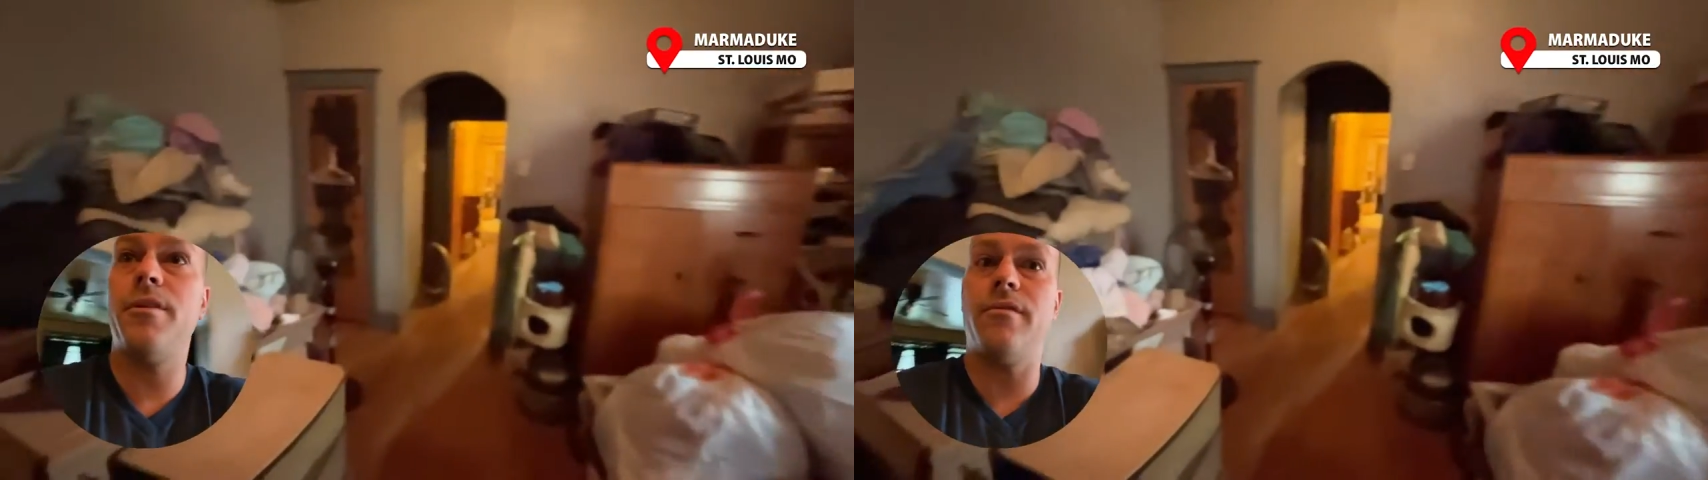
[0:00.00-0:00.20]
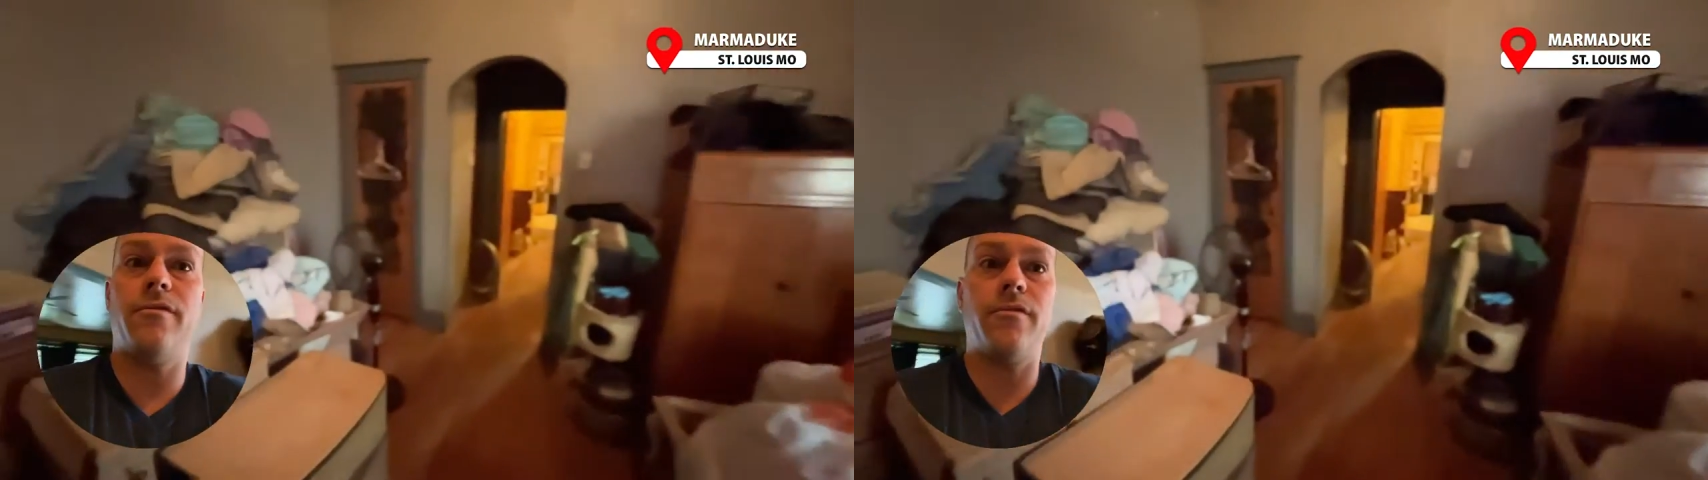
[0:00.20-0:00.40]

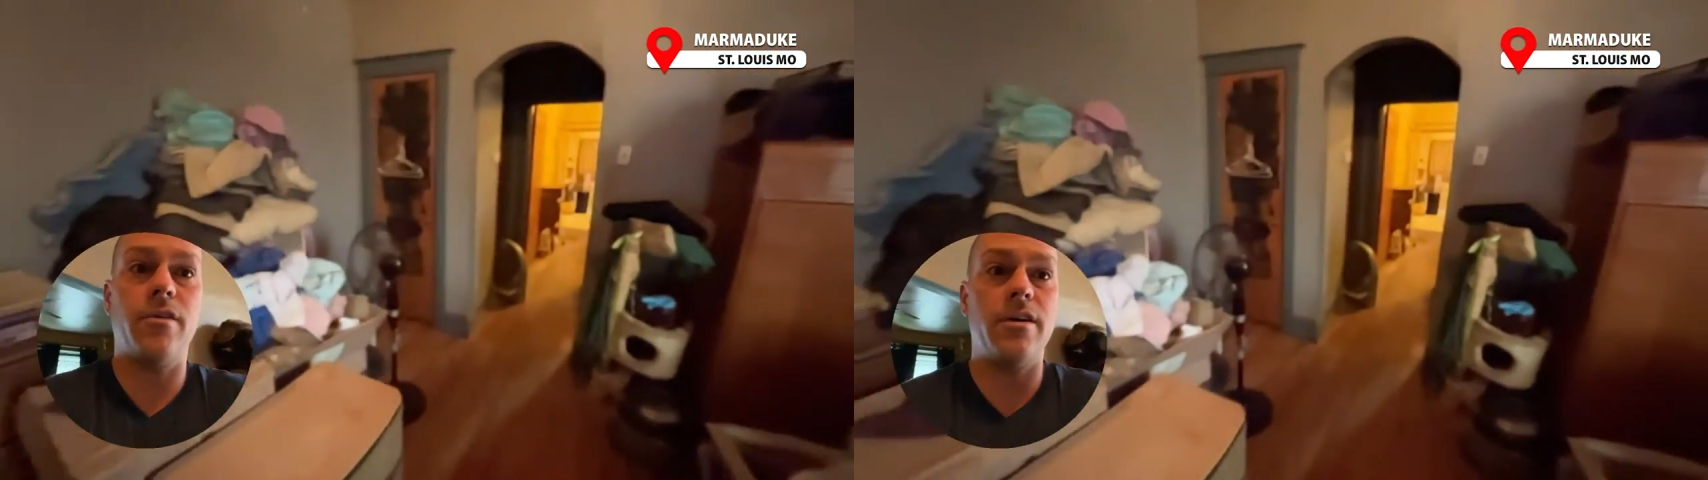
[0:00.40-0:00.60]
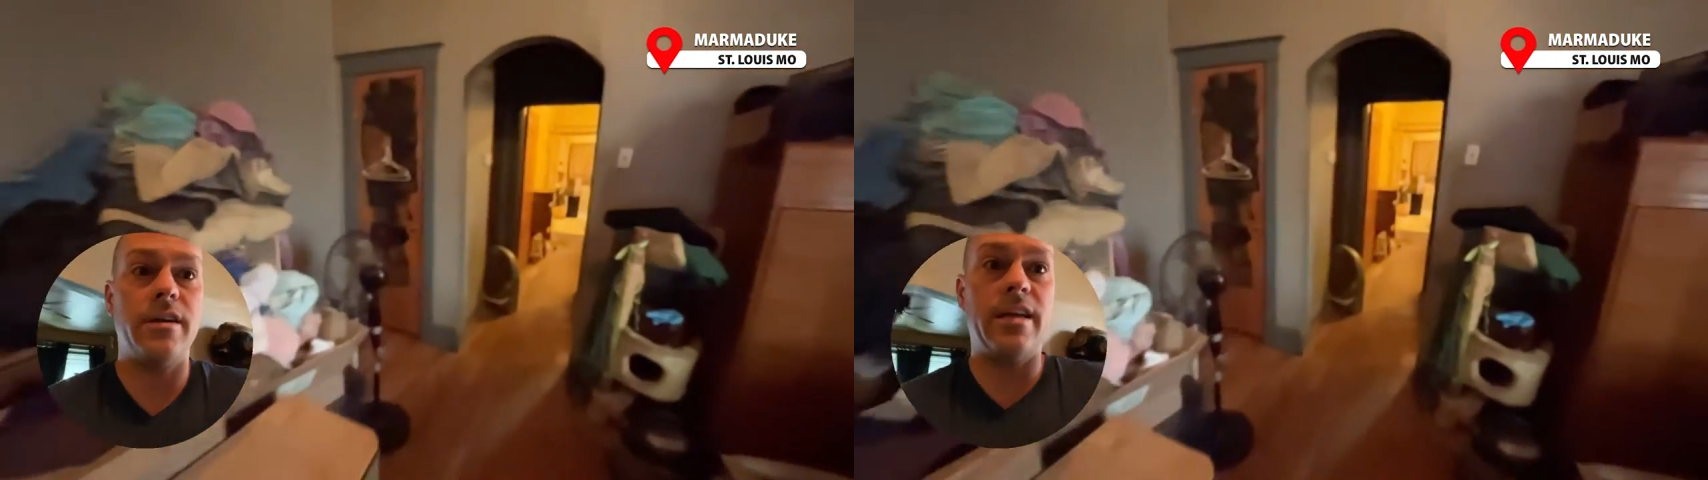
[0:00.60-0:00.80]
in the
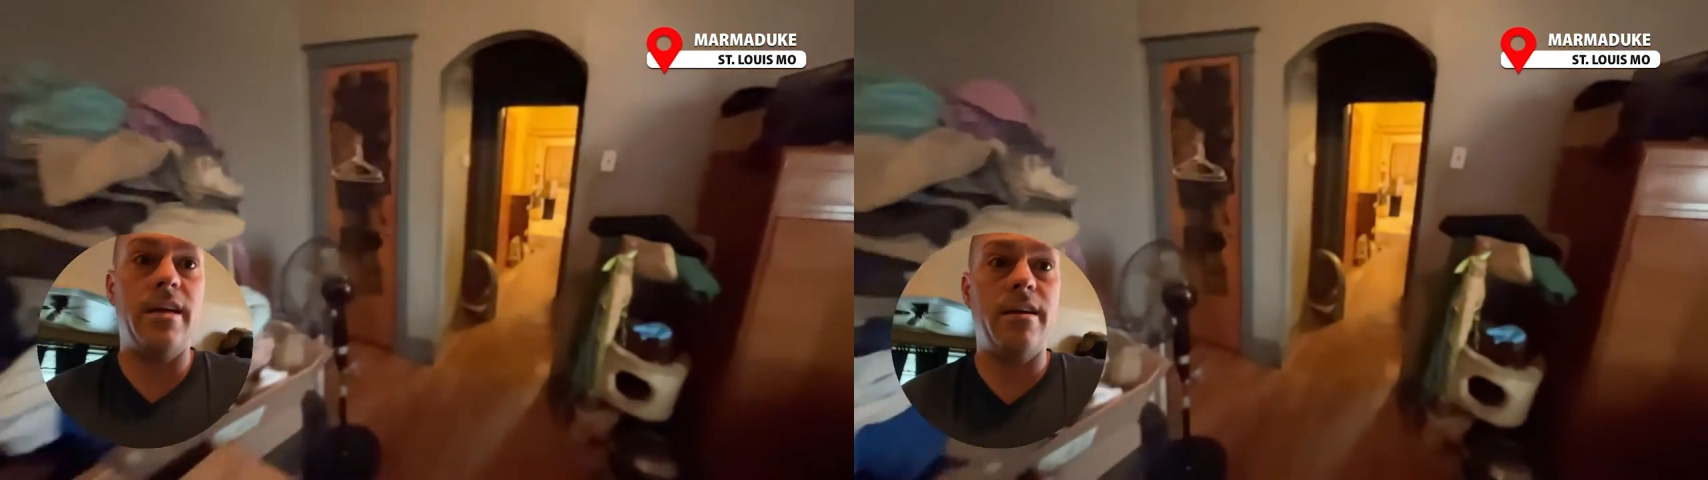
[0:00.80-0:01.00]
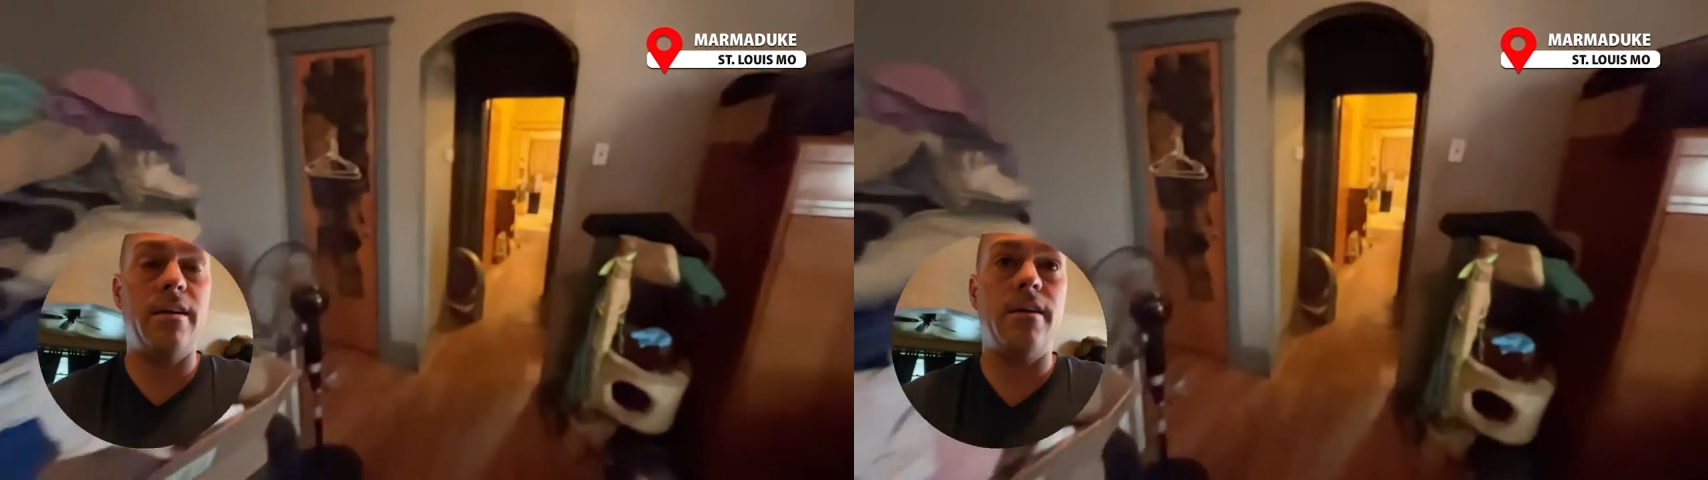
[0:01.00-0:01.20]
front
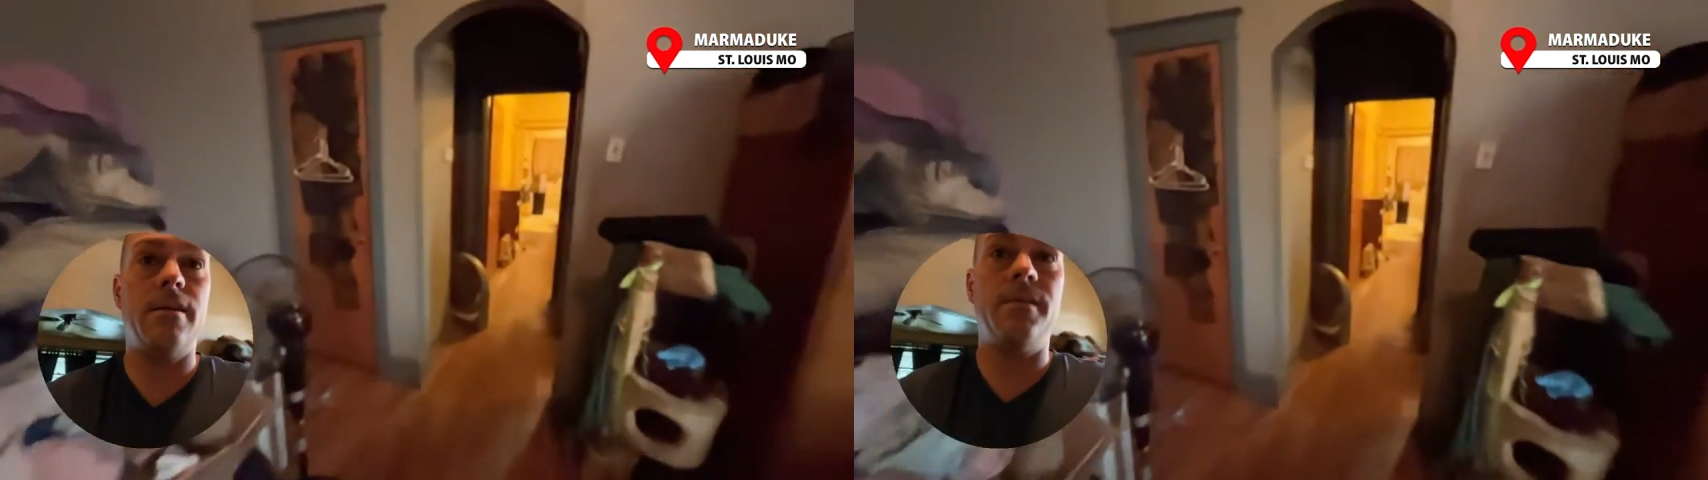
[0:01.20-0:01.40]
here.